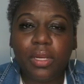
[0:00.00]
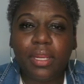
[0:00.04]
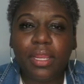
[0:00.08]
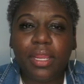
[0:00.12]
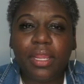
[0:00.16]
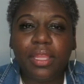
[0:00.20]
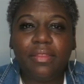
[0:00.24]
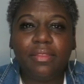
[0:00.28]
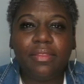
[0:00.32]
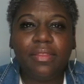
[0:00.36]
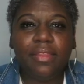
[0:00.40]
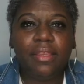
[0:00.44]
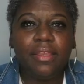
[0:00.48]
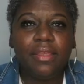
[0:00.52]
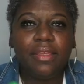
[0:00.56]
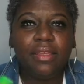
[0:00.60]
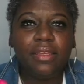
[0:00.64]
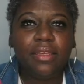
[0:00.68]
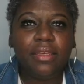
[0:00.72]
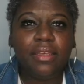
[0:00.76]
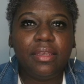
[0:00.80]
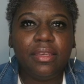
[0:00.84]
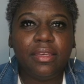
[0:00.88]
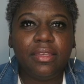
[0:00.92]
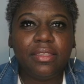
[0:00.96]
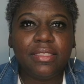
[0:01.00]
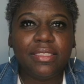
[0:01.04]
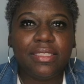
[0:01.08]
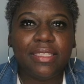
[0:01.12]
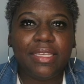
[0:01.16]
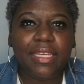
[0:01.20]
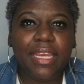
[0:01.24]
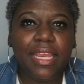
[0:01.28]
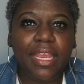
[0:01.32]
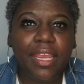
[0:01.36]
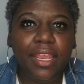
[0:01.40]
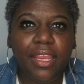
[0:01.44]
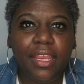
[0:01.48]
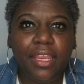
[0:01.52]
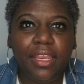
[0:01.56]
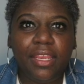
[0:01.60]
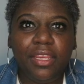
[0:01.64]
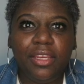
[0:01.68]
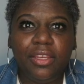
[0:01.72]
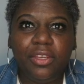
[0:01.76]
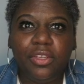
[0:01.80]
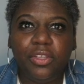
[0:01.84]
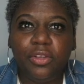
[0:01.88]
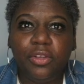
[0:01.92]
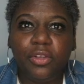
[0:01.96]
And then
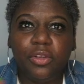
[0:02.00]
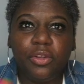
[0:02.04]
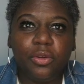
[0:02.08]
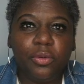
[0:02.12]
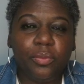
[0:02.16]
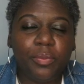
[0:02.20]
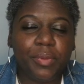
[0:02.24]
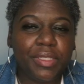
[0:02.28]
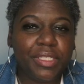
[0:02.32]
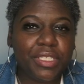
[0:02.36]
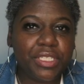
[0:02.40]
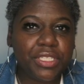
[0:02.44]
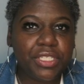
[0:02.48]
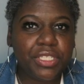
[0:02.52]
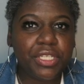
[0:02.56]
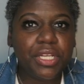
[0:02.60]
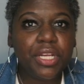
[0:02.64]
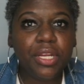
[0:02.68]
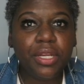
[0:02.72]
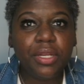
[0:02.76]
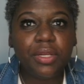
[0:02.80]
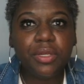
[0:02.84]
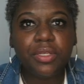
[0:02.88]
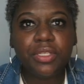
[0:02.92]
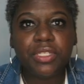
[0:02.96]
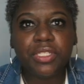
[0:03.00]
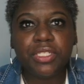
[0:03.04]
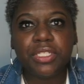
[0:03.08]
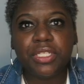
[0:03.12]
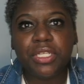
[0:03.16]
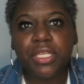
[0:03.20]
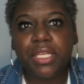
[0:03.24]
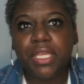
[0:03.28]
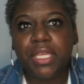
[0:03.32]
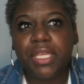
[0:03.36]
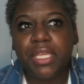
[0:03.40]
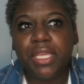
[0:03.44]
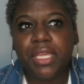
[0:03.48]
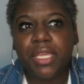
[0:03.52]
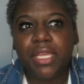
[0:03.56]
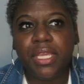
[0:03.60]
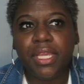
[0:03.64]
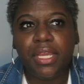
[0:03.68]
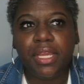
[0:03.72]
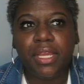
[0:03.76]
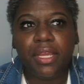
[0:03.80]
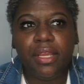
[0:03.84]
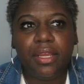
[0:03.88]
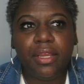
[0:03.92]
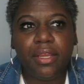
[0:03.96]
today, you know, went to church
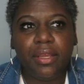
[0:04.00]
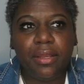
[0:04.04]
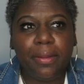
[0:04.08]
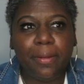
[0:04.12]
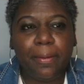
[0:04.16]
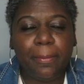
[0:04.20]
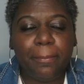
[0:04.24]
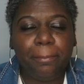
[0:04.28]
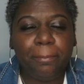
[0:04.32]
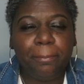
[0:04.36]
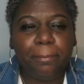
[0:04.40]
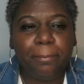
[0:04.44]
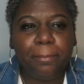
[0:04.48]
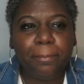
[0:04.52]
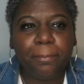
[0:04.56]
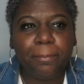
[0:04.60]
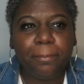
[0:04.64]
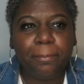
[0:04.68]
um,